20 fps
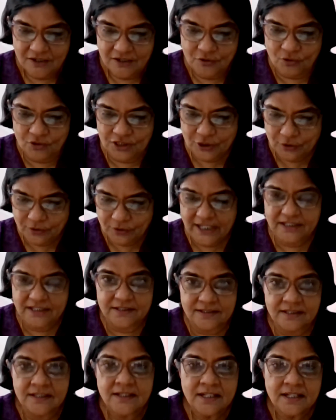don't look
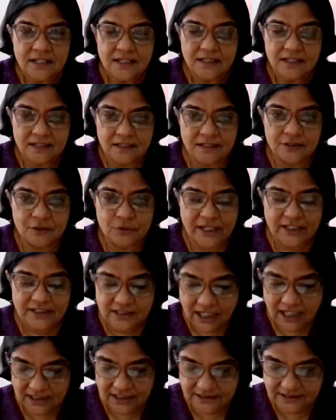at
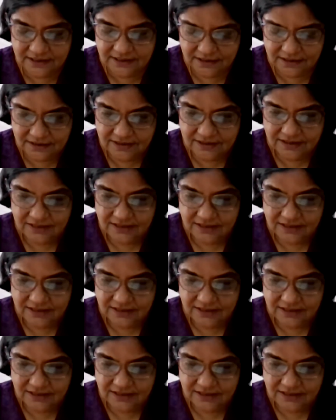khadi